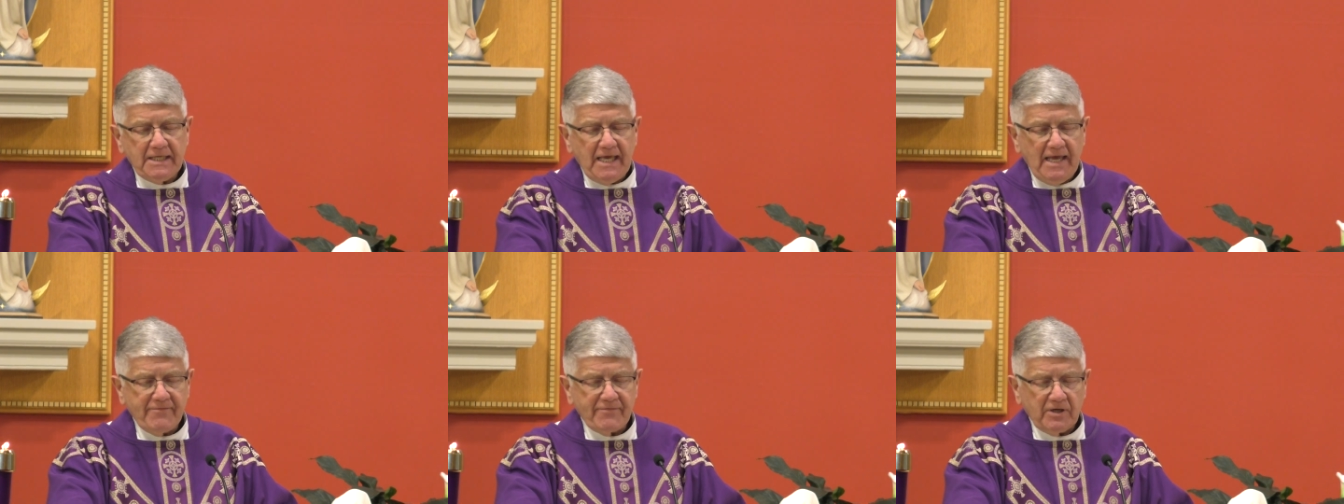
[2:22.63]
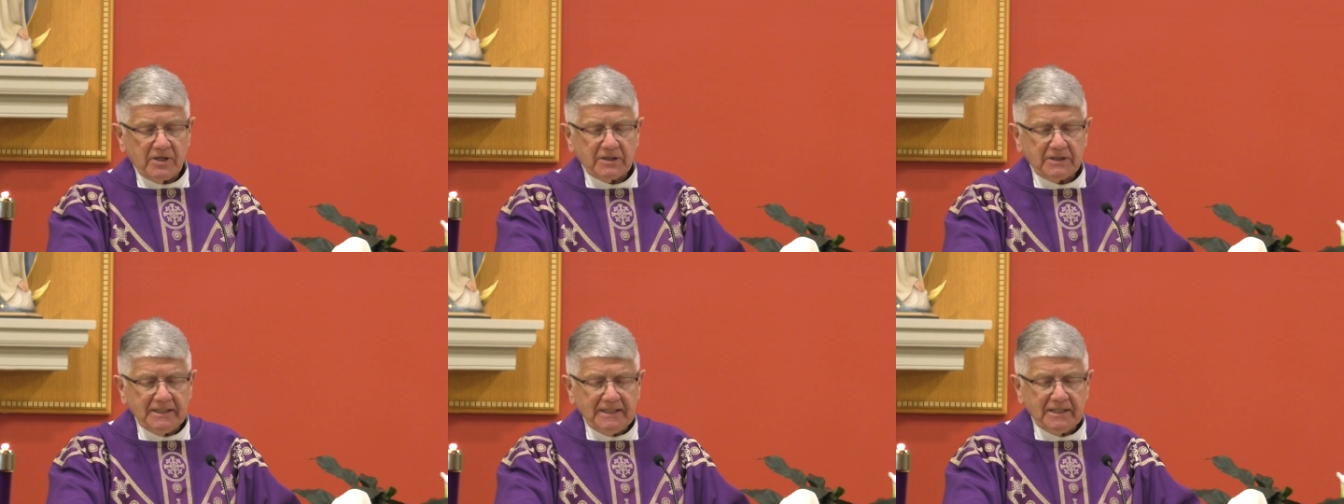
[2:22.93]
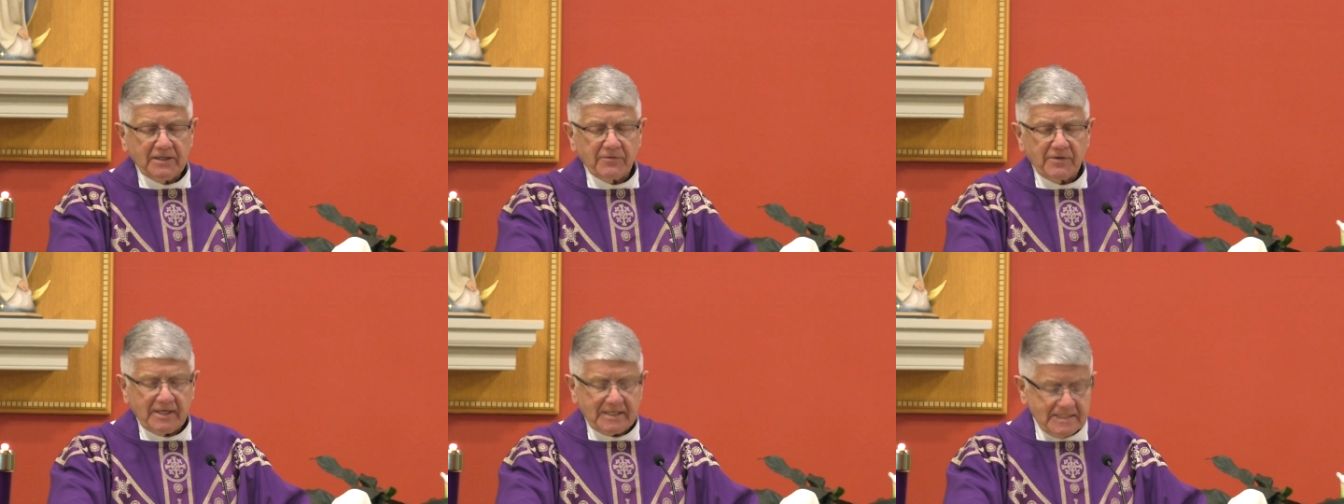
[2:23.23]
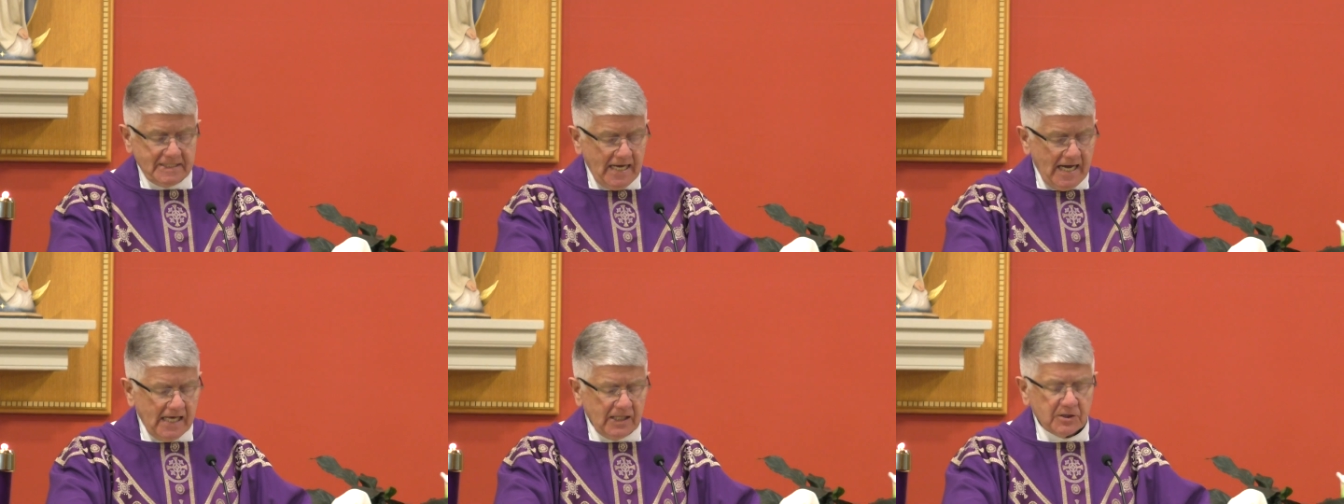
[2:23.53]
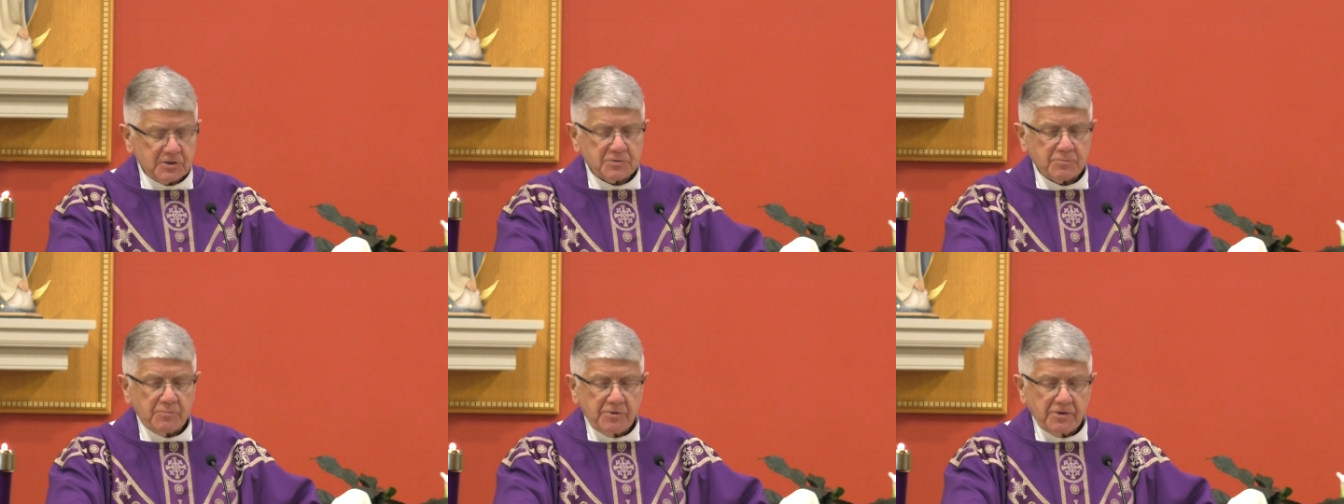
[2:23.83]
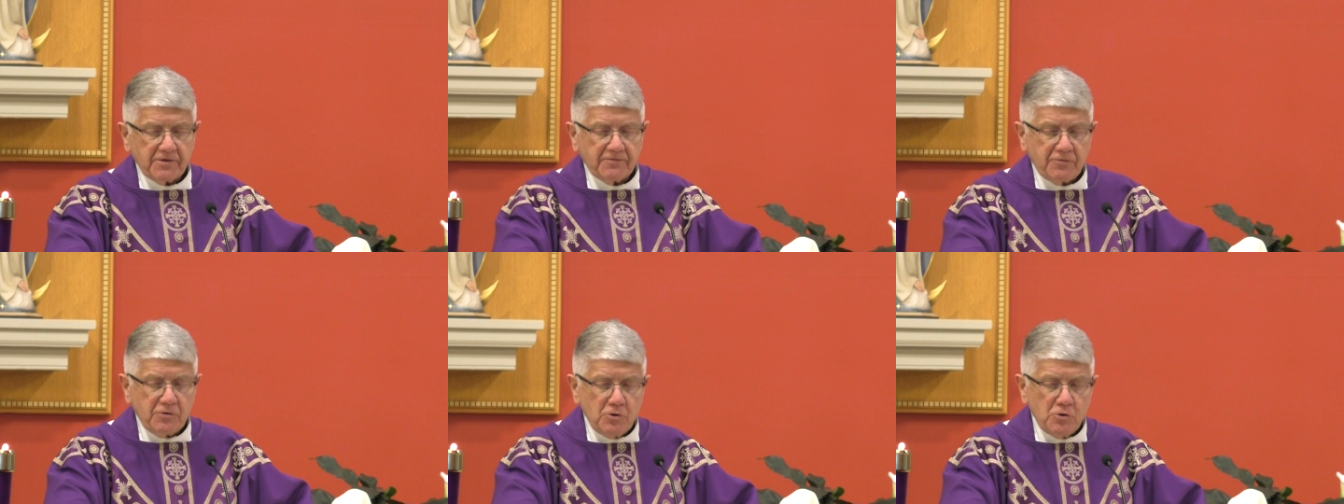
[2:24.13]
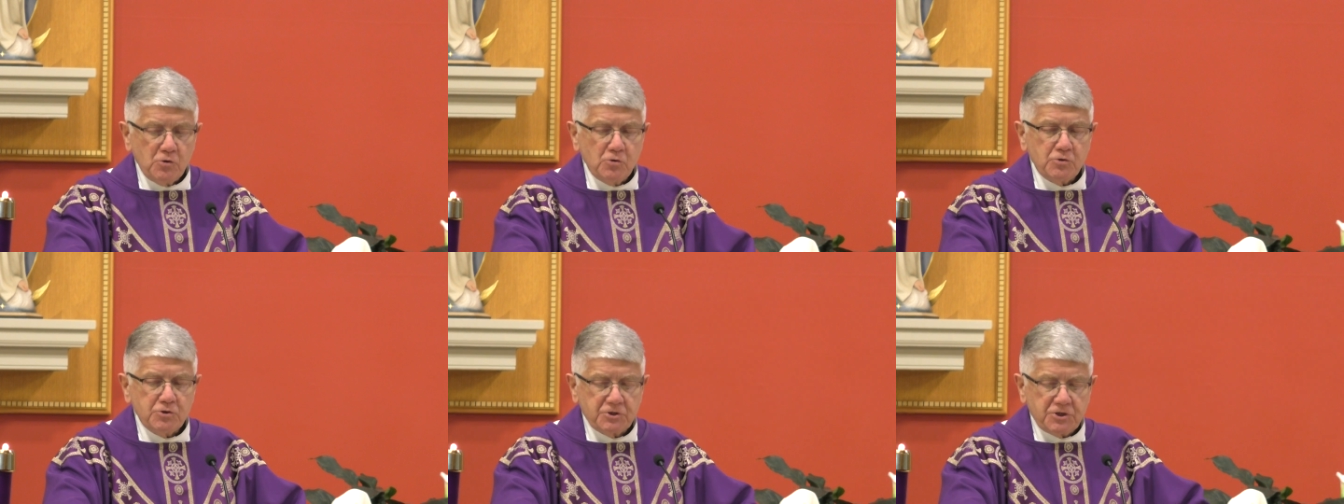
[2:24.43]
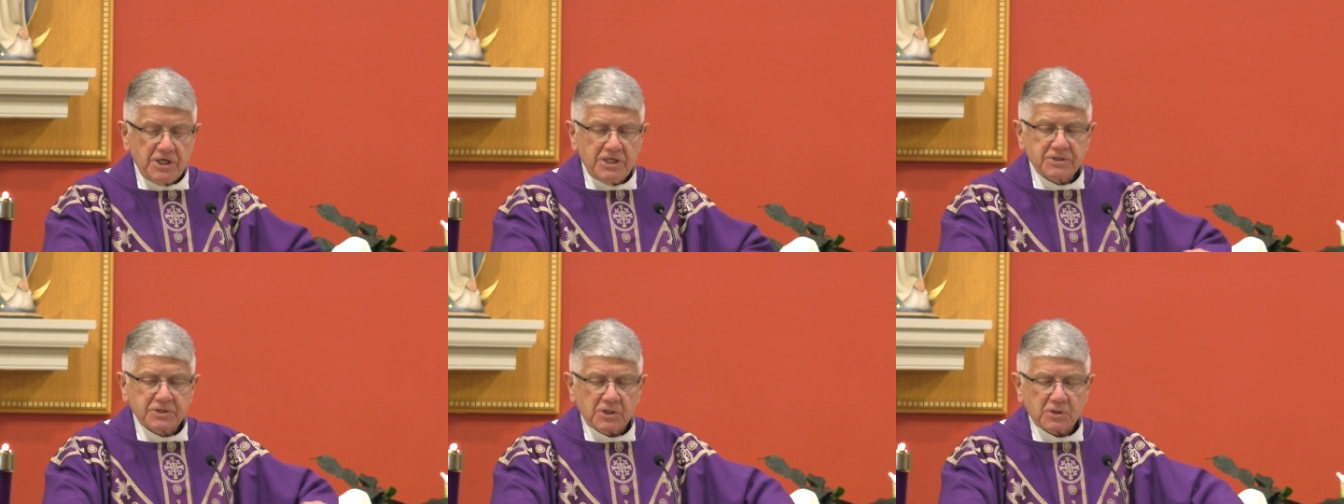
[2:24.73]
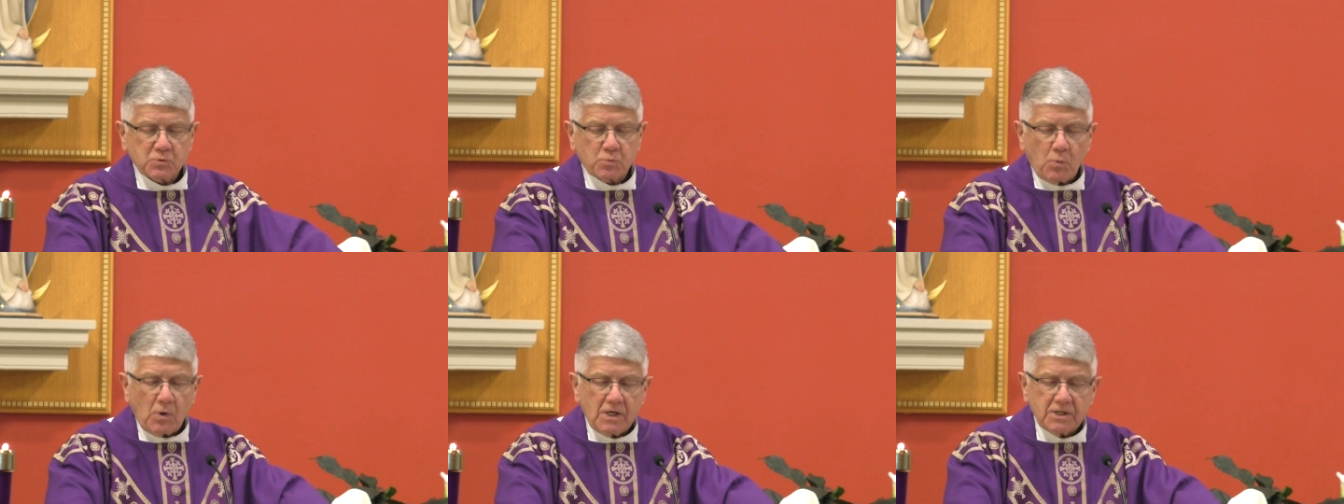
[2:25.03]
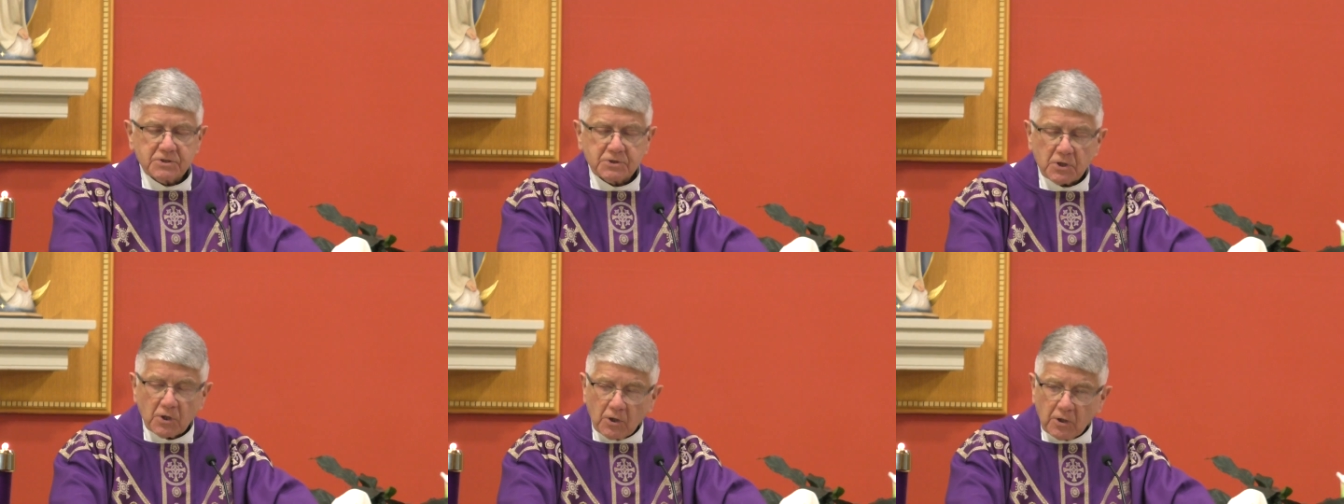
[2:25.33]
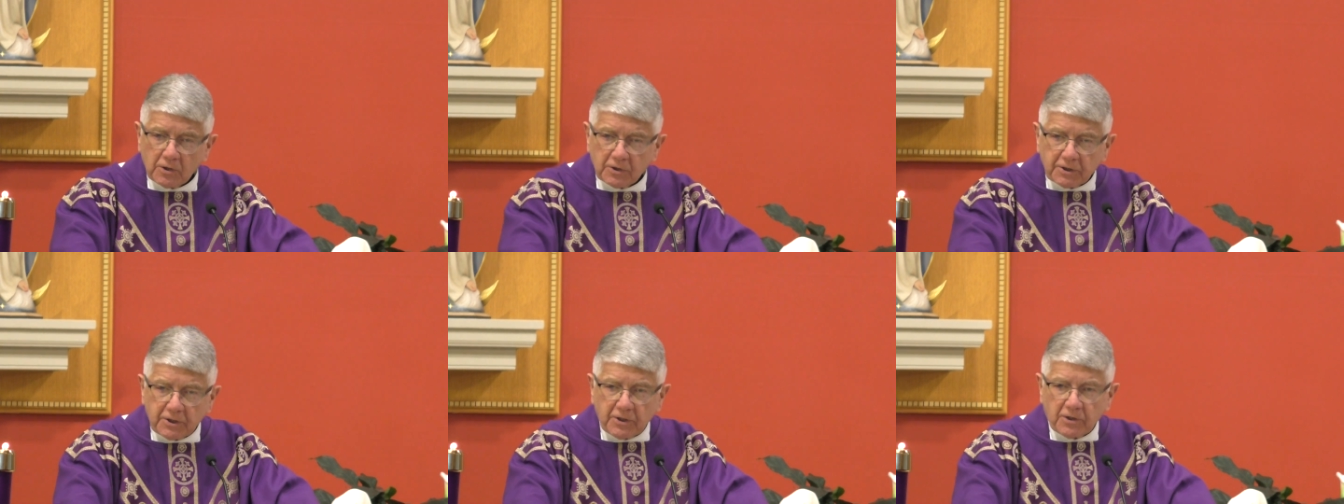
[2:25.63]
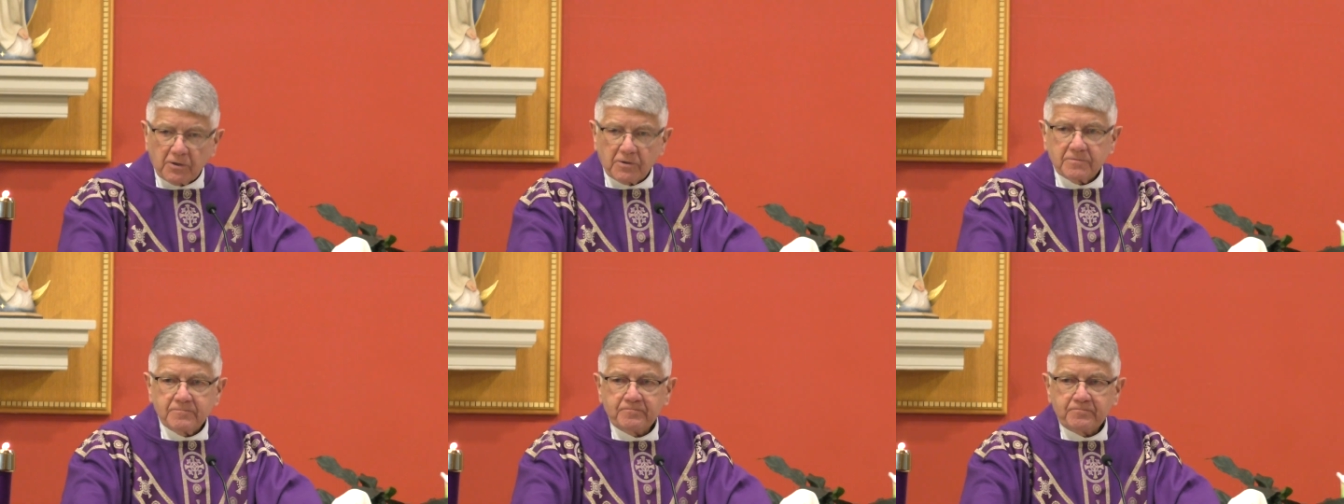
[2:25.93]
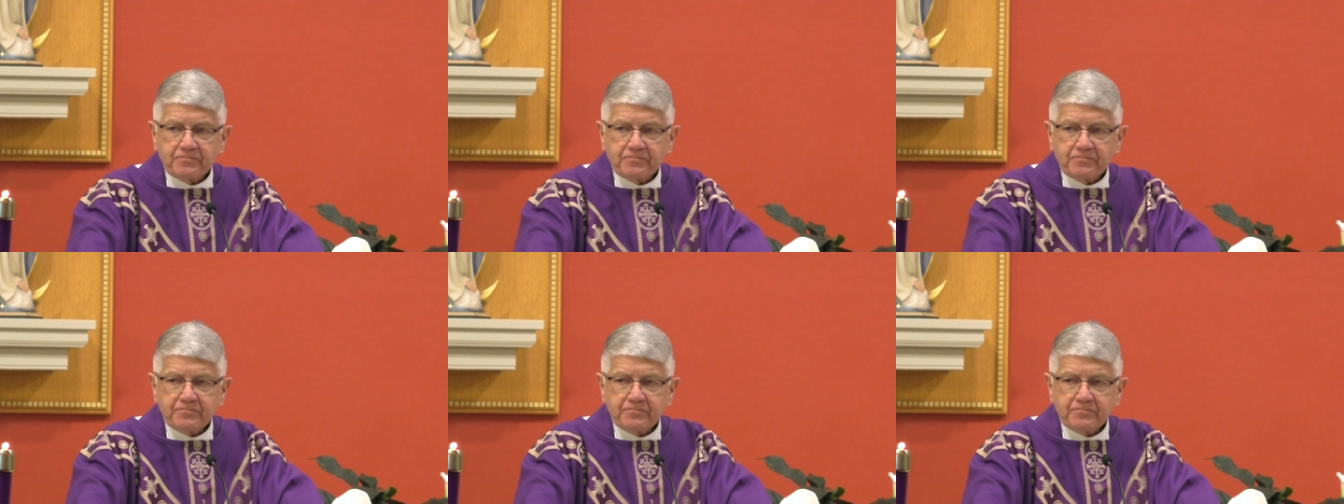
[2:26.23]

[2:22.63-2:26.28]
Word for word: gave a clear acknowledgement of who Jesus was earlier